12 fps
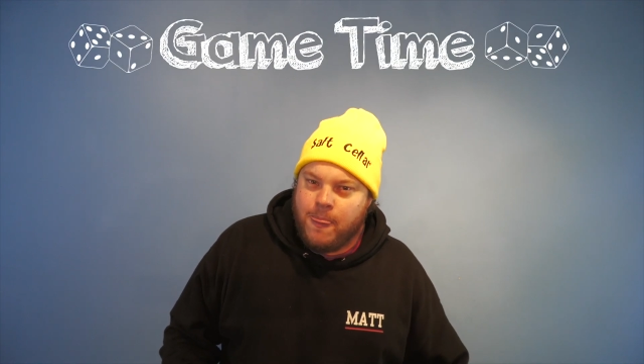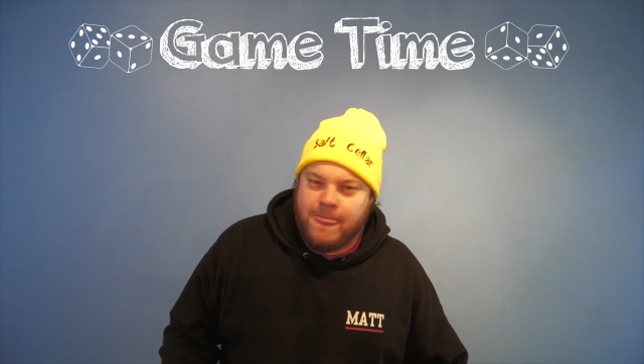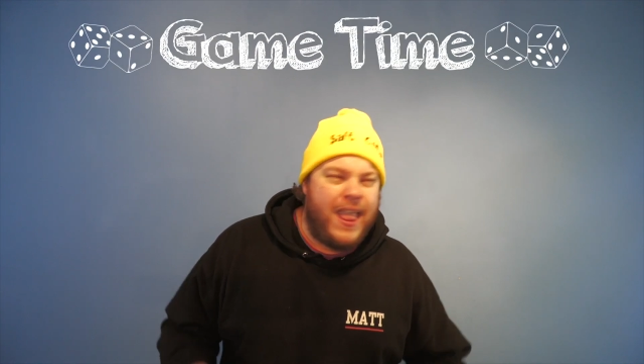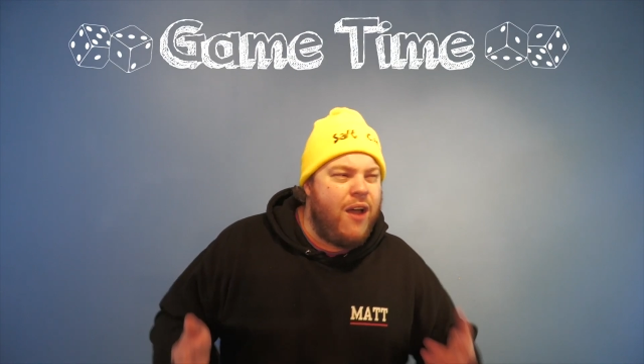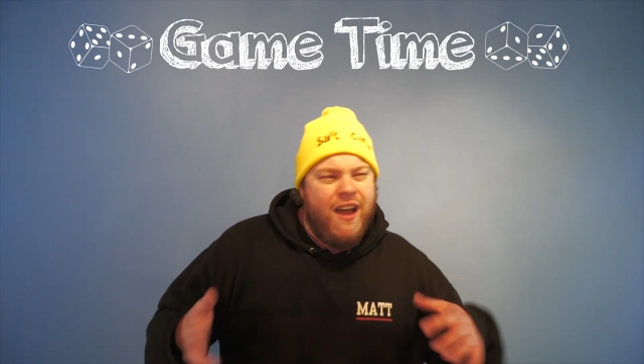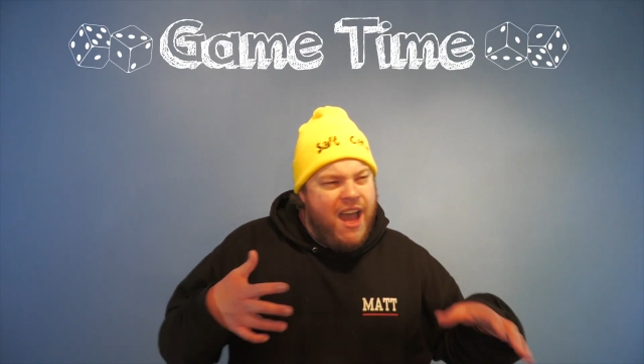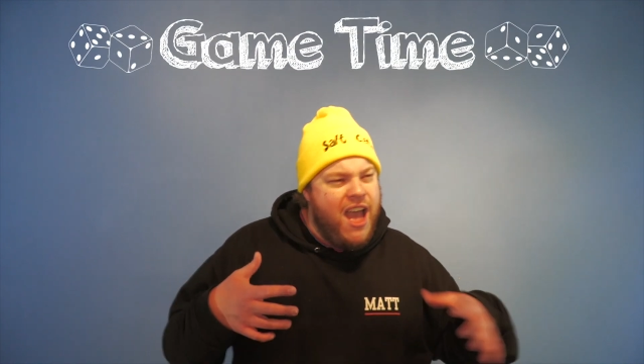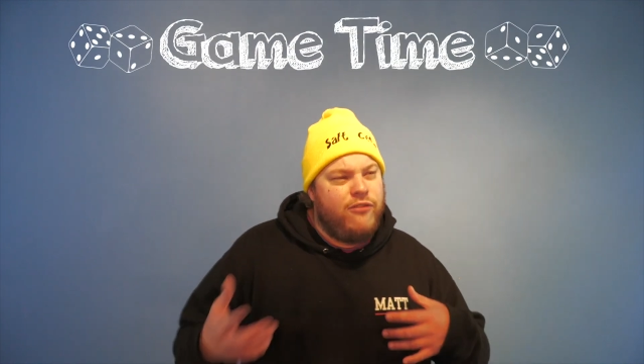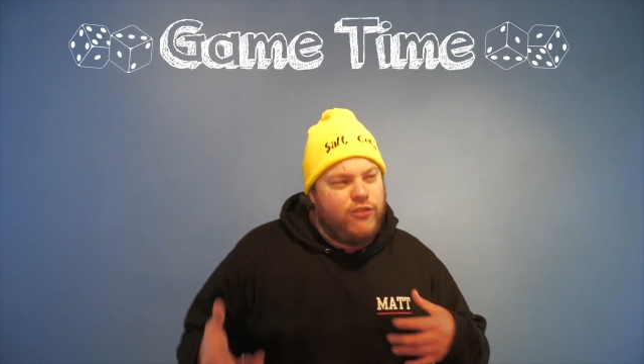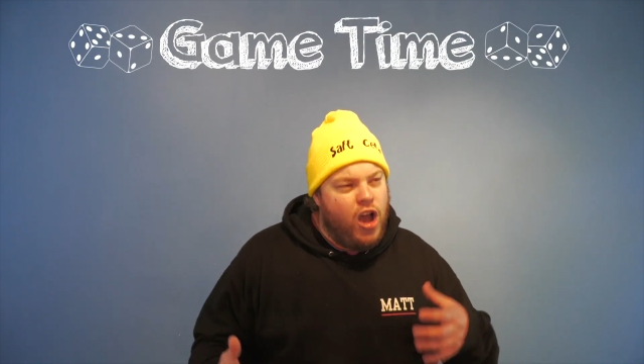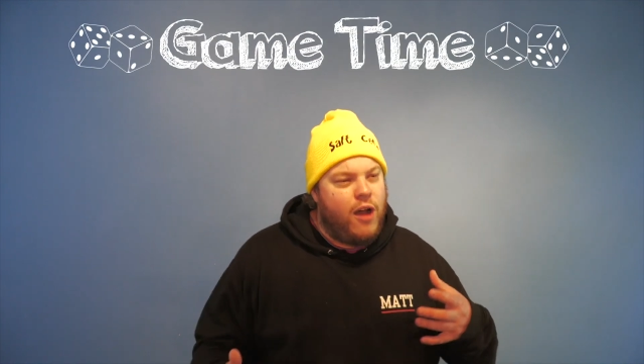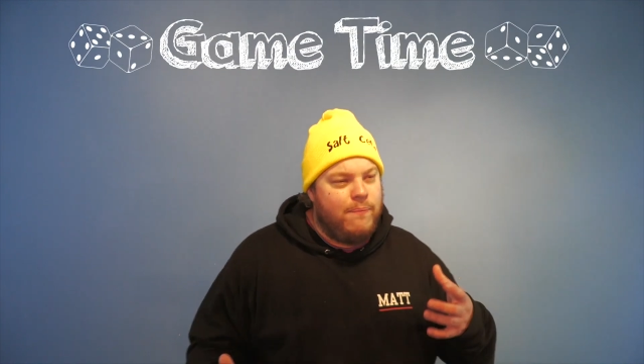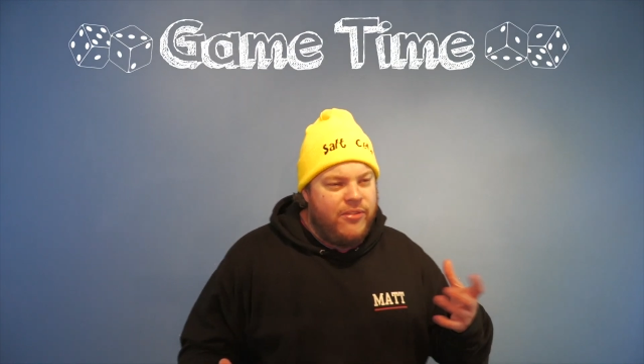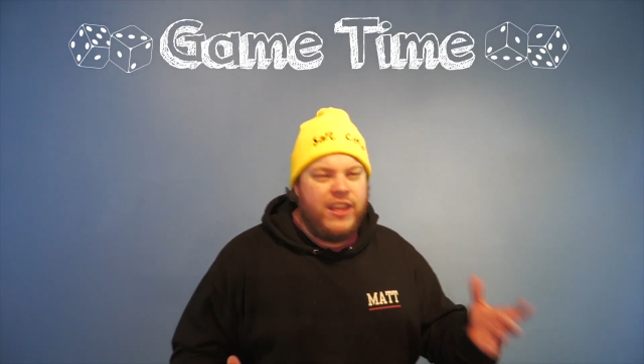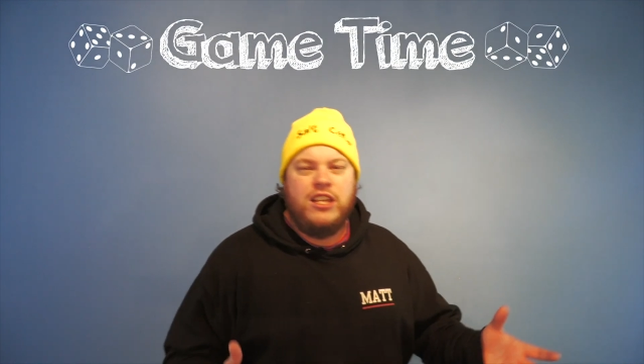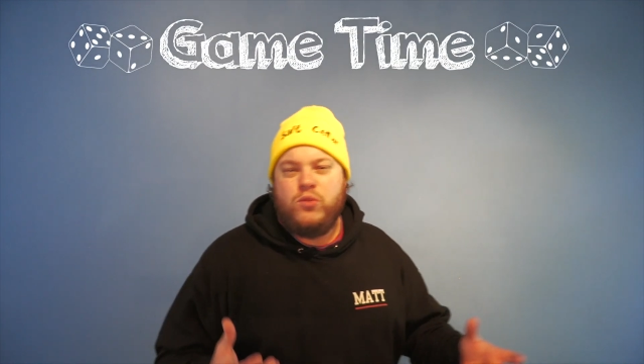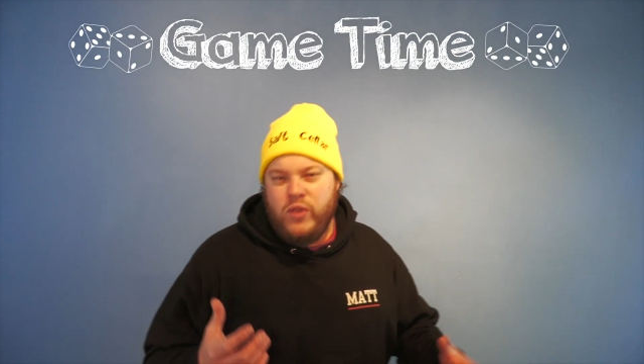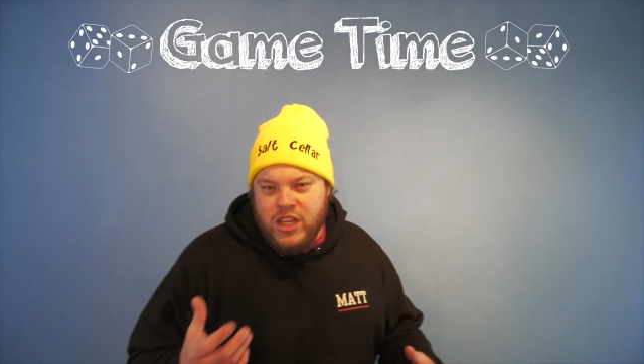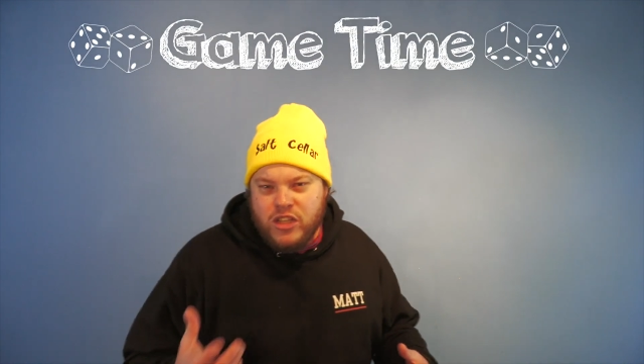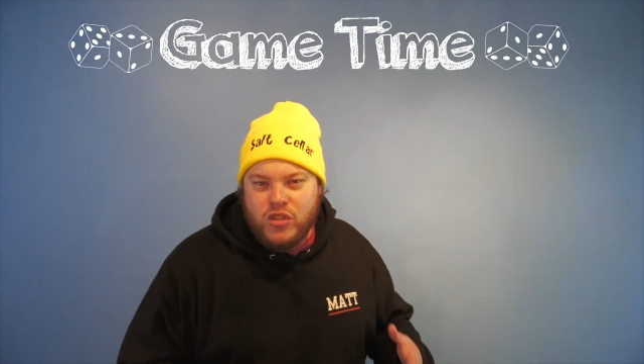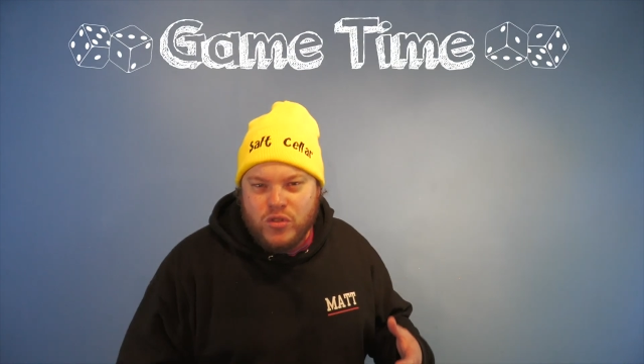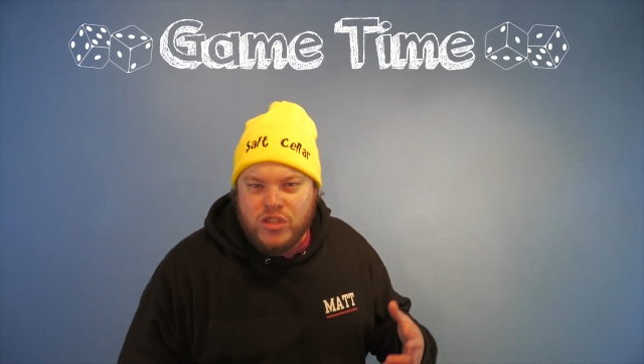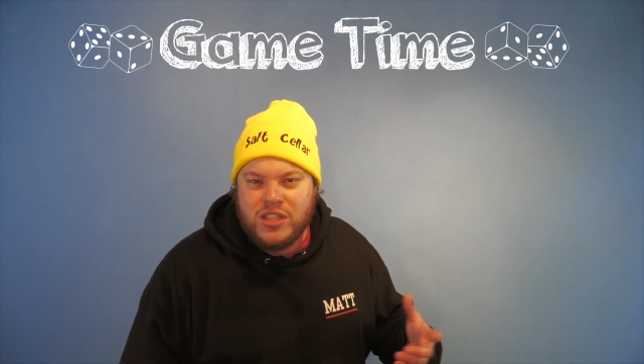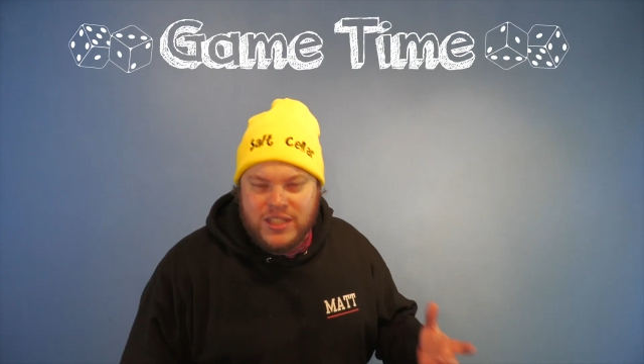Now, I've got things we can
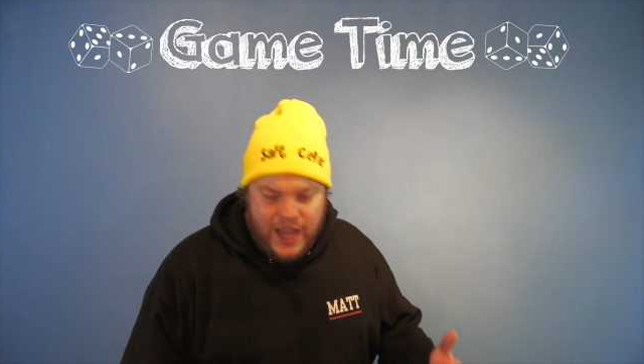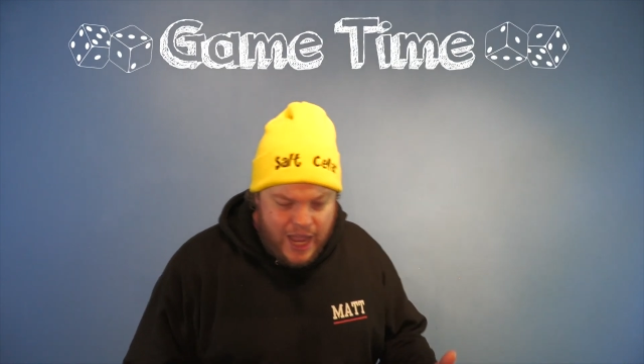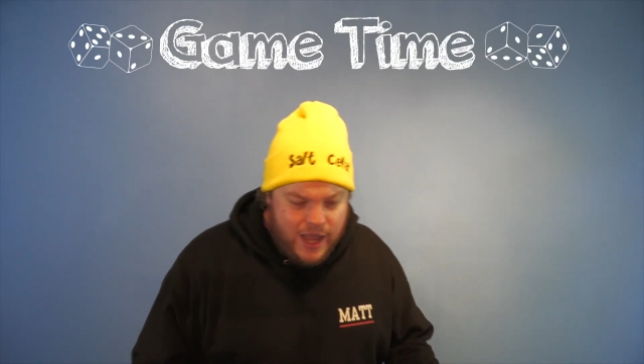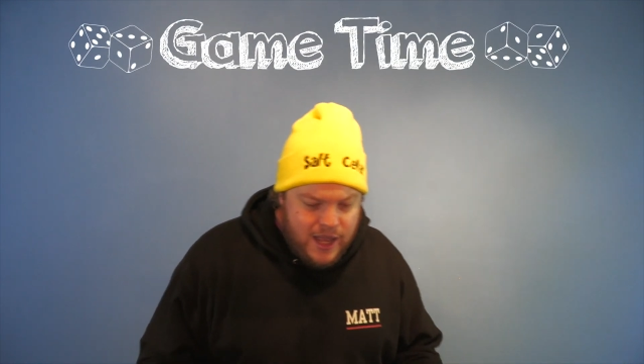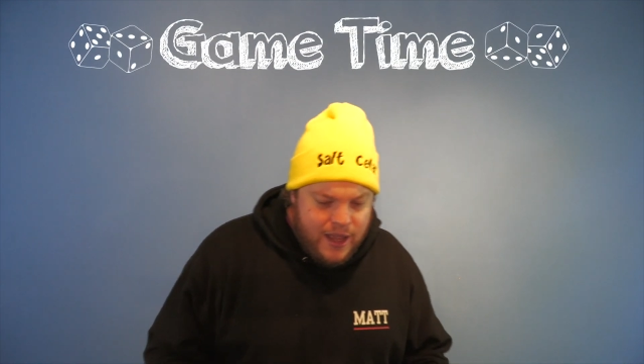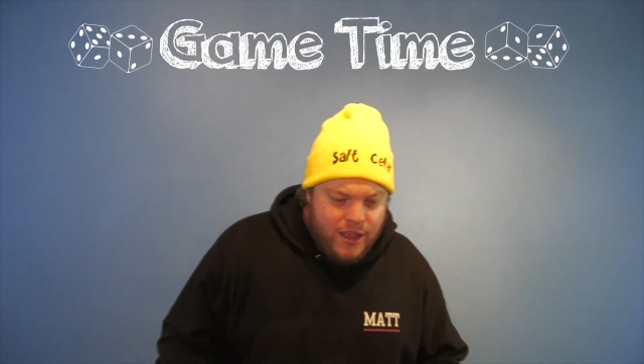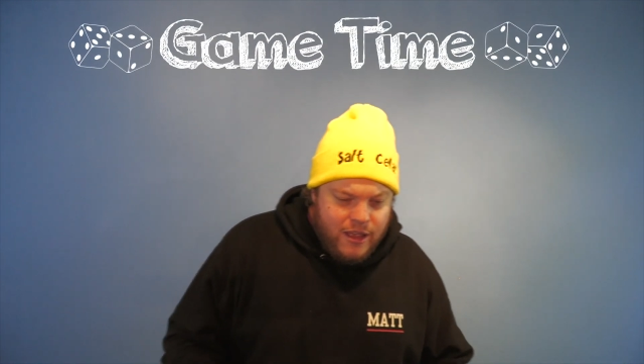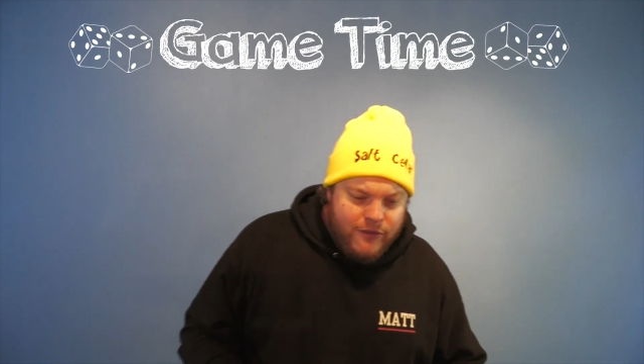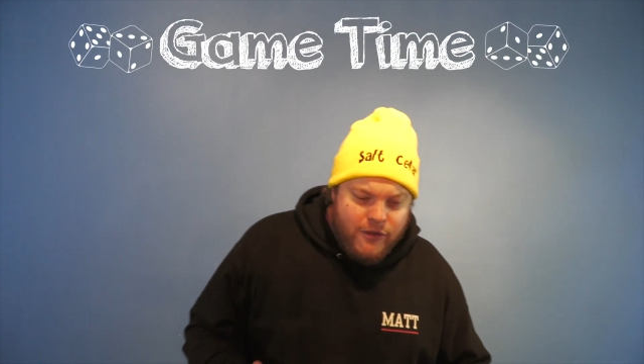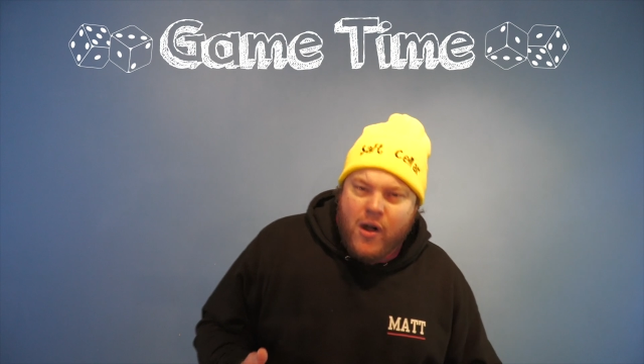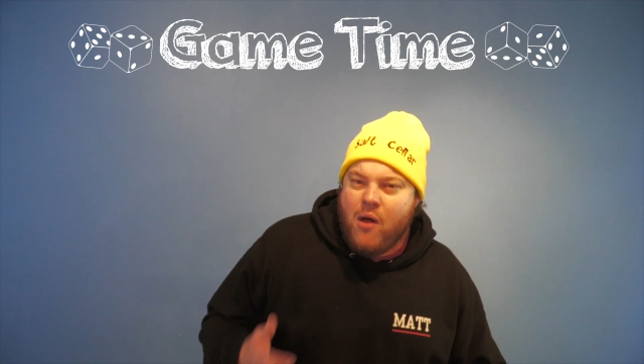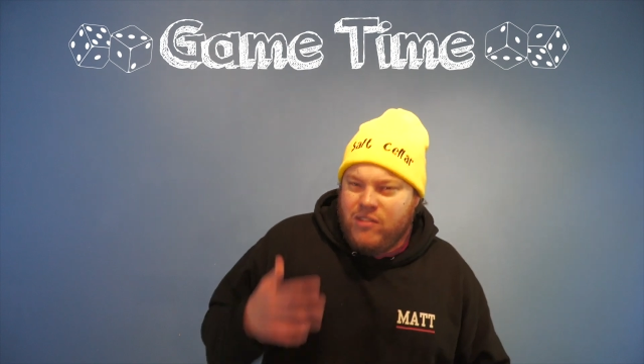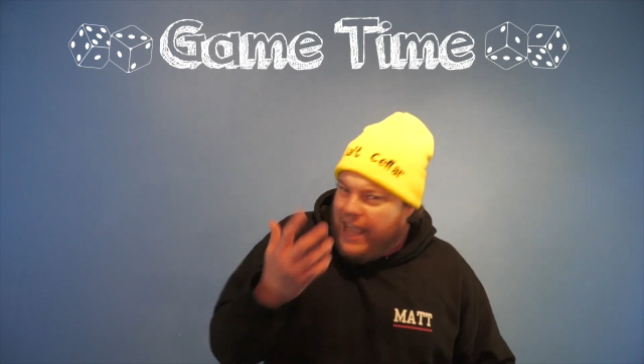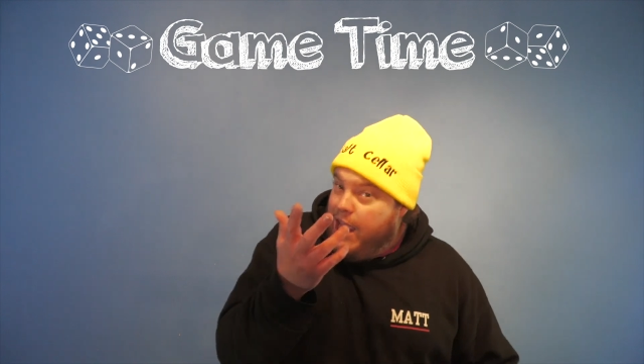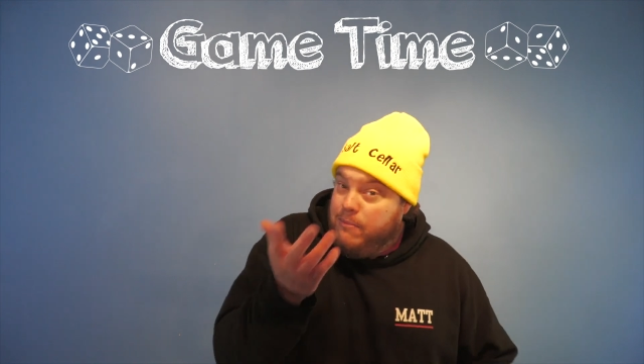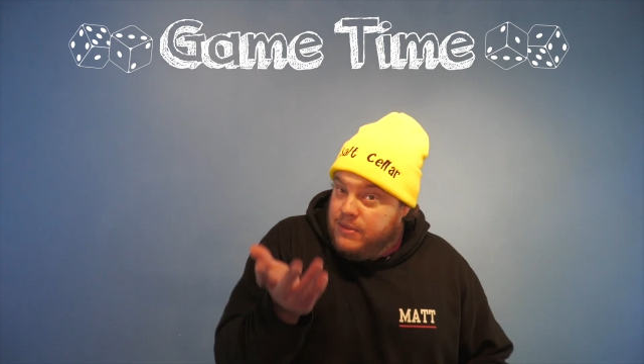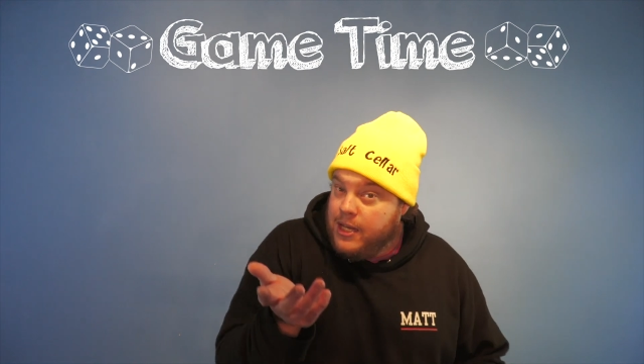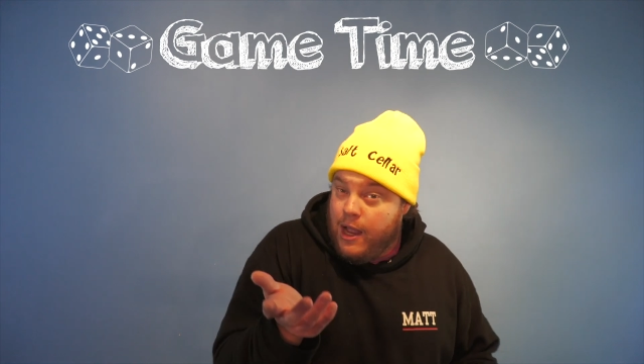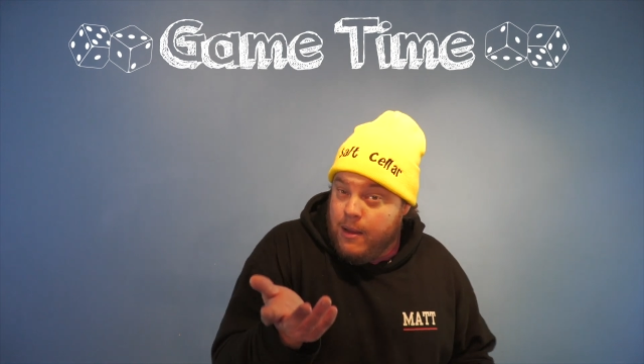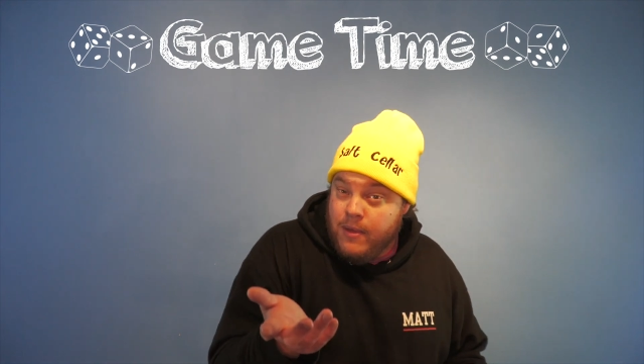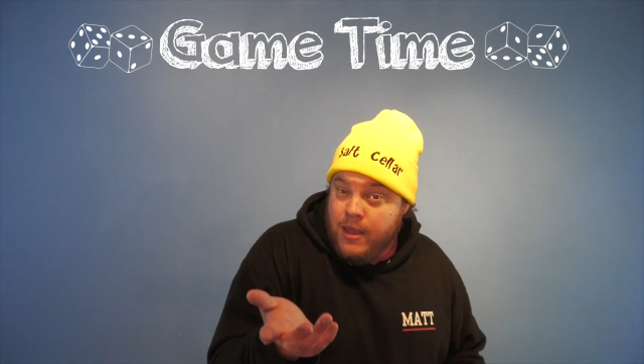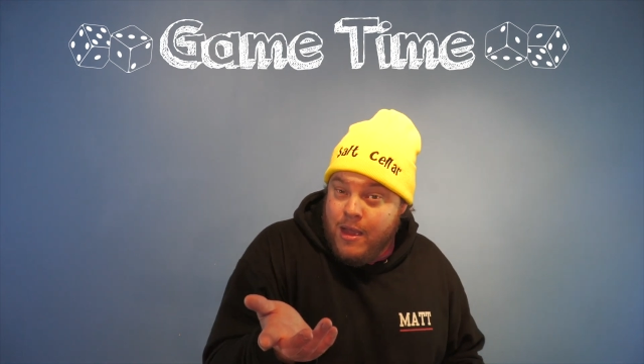do today for our game time.